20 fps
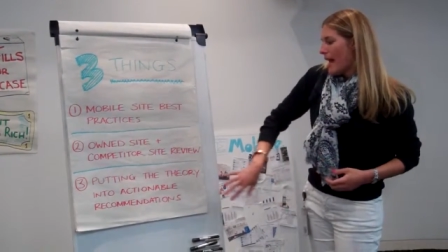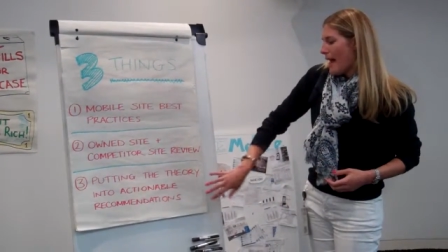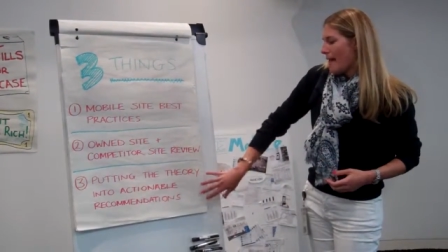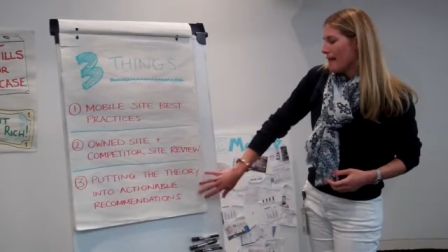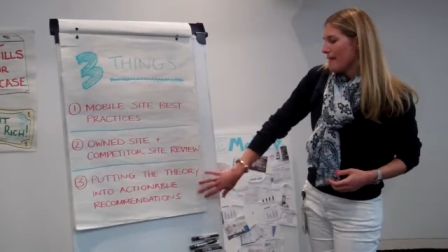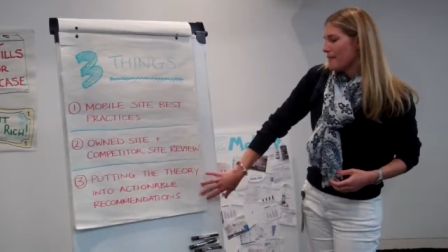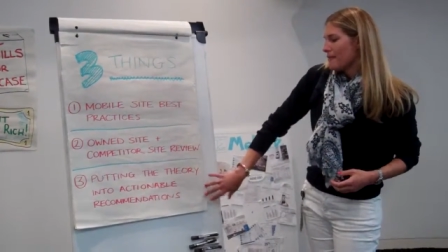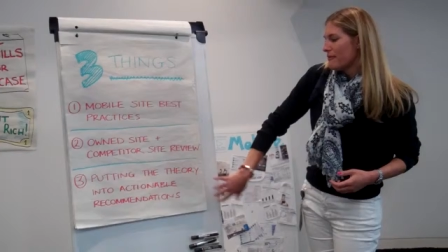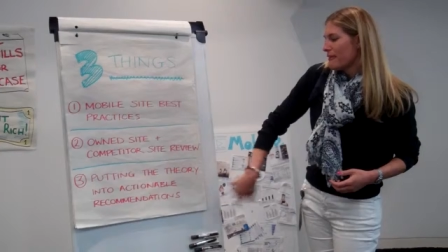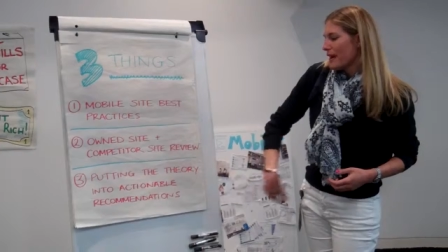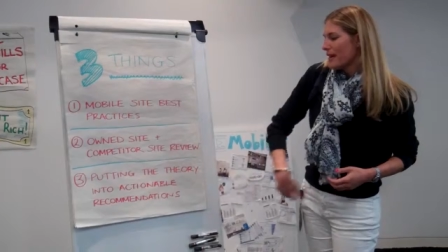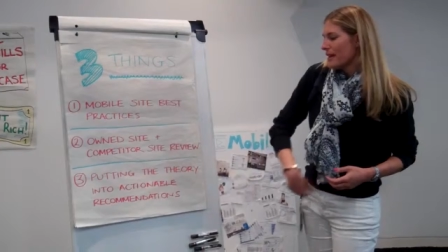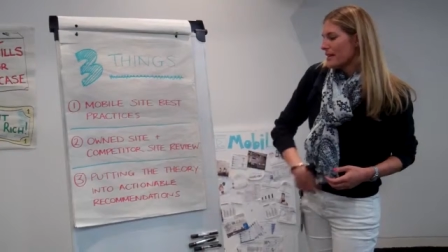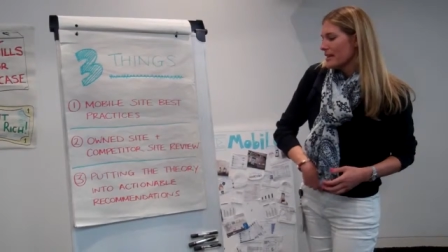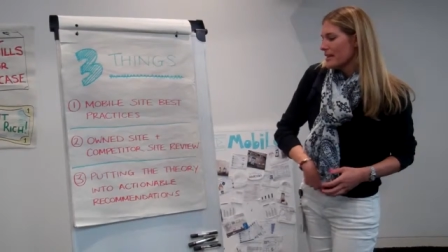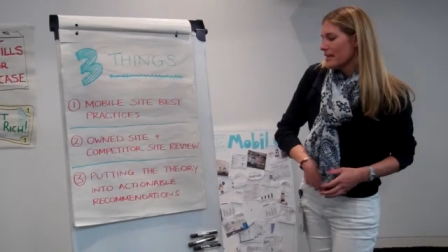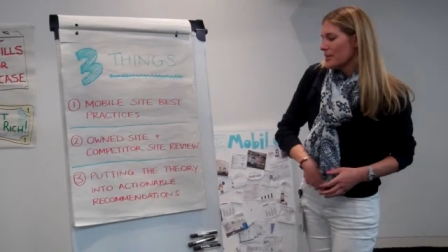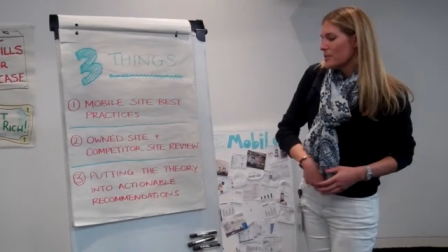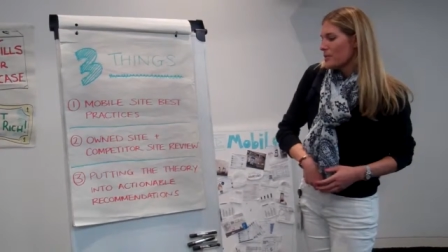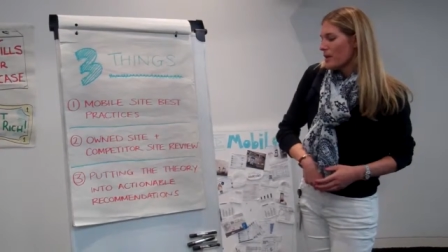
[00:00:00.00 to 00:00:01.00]
And then
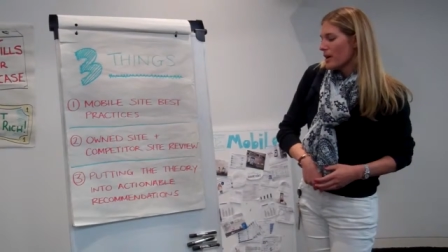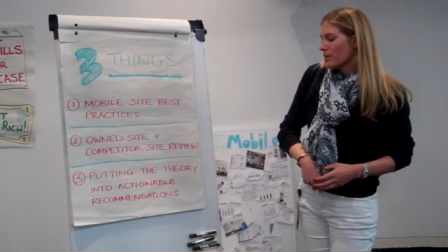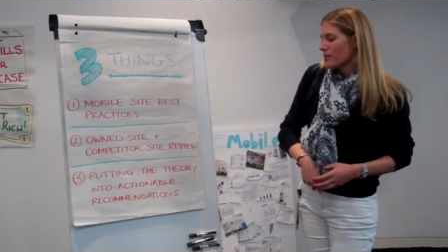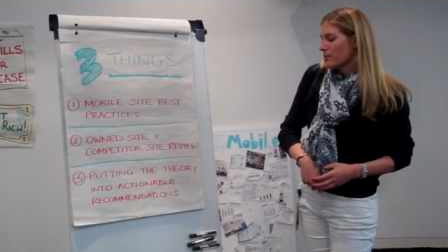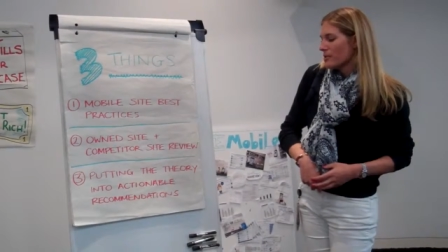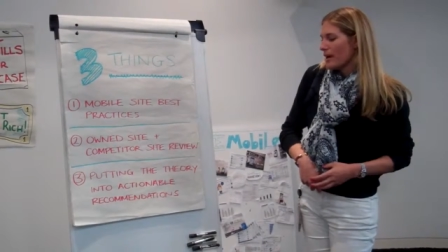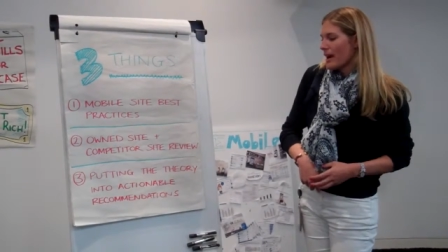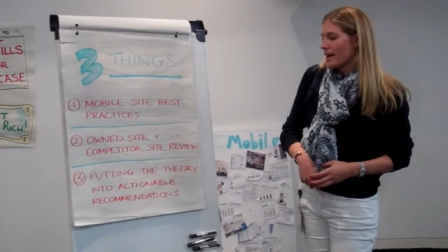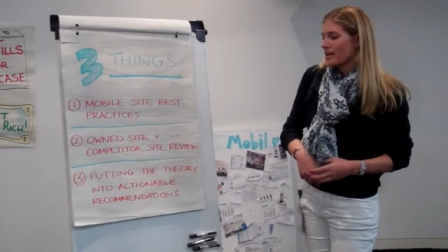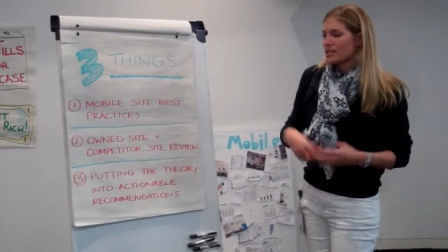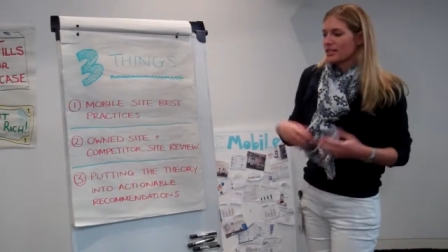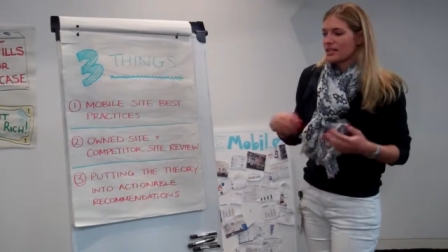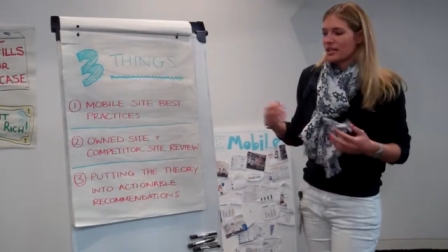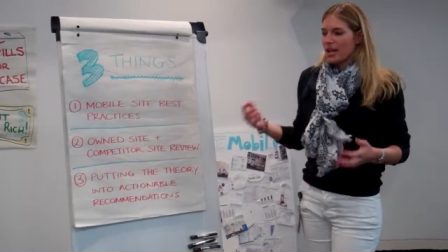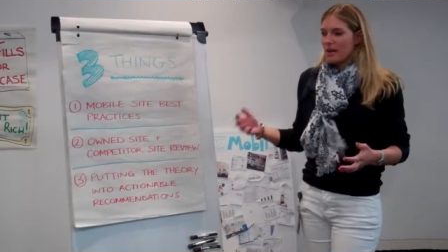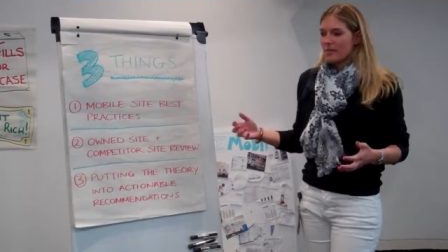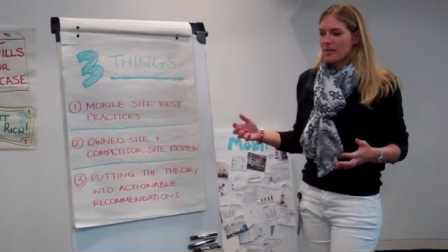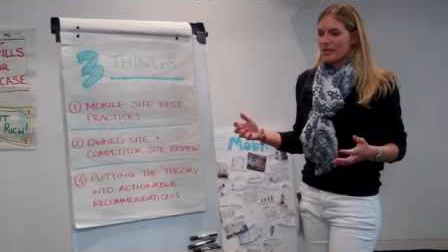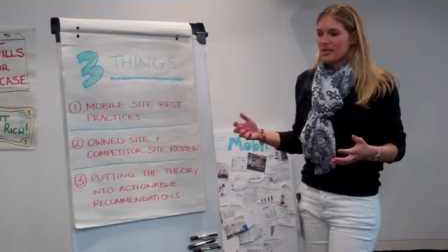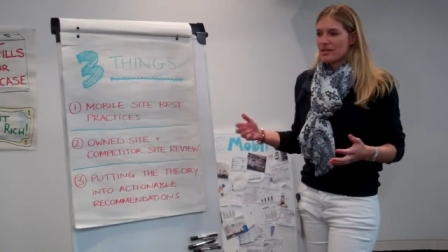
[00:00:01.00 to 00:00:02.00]
finally, you want to actually
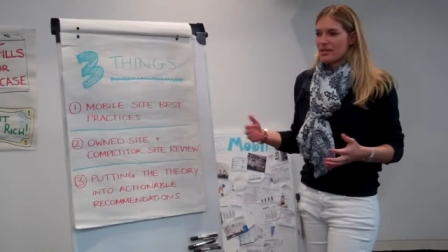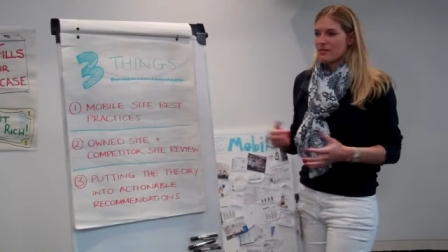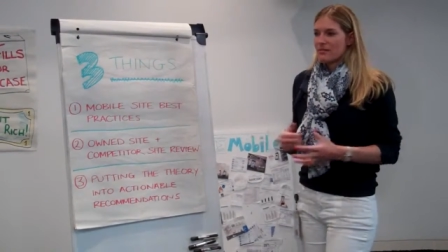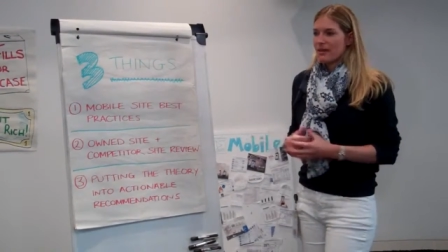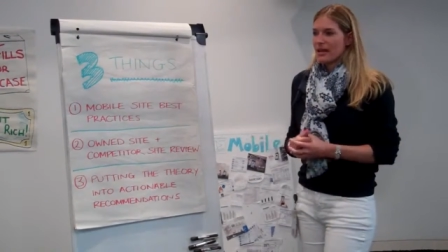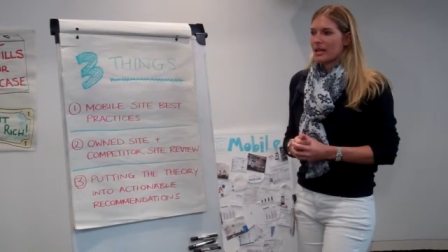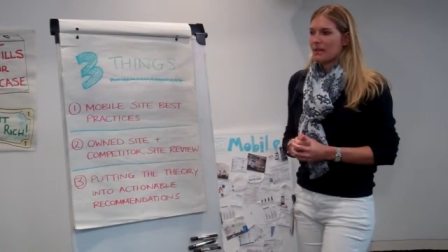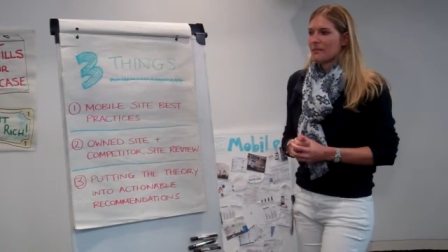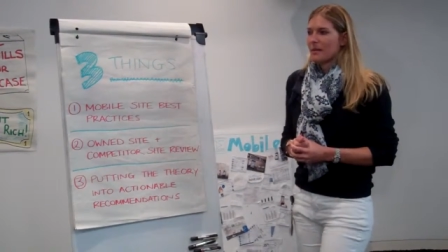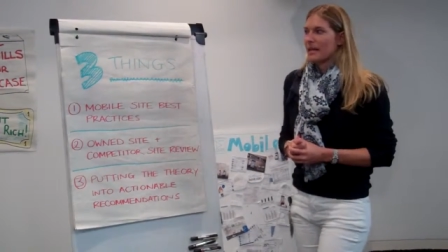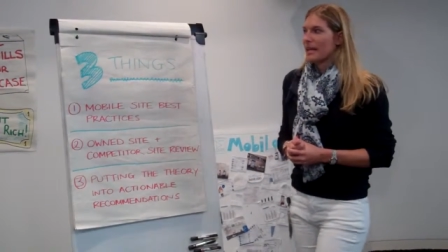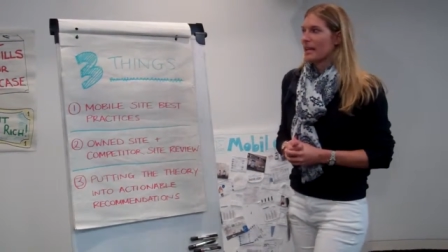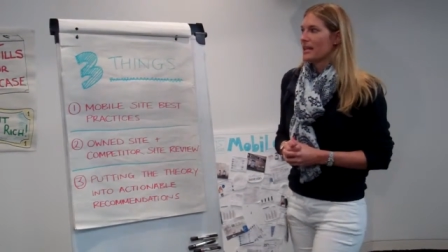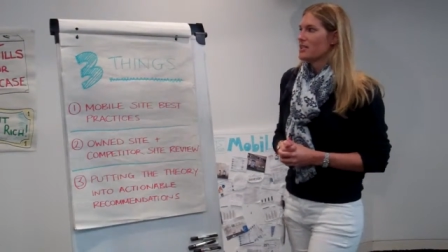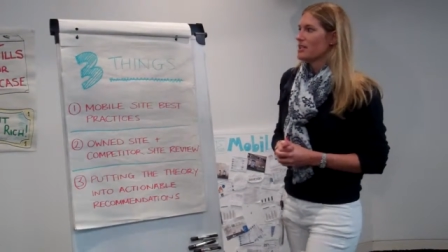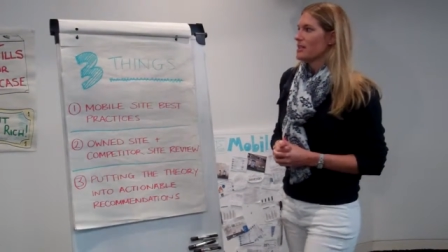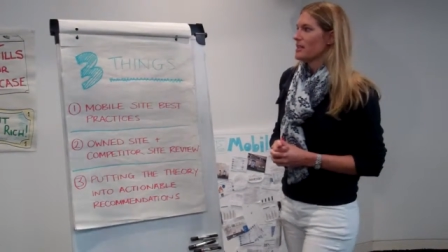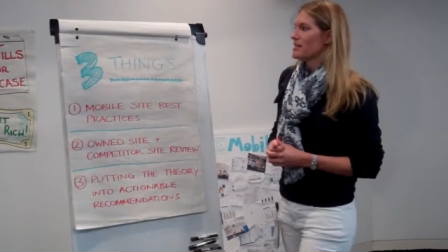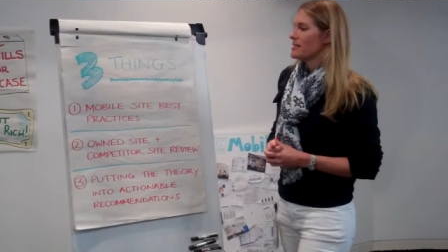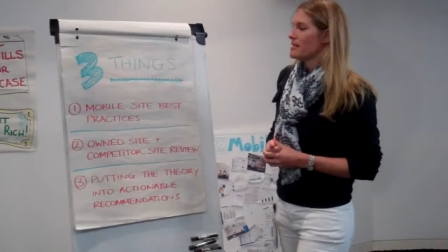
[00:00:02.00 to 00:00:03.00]
come into the
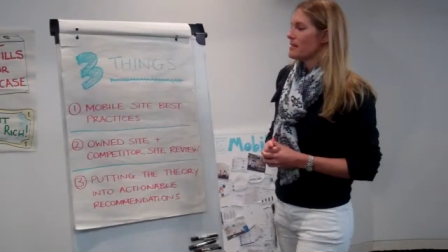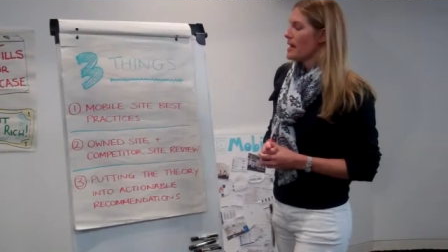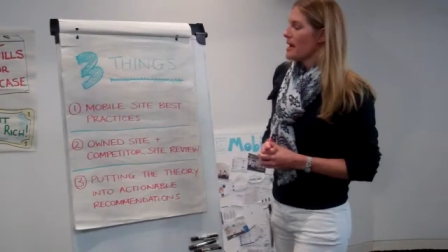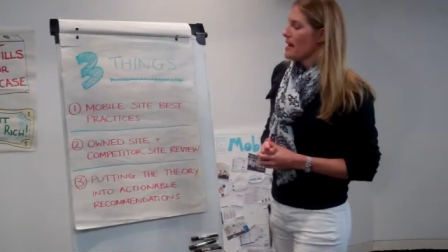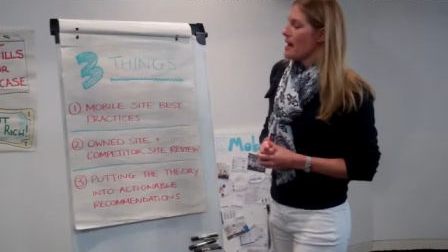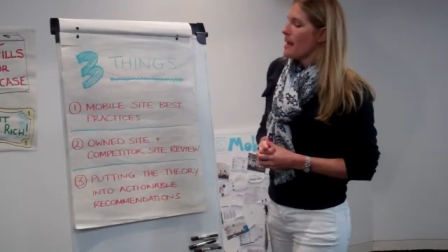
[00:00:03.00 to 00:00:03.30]
recommendations.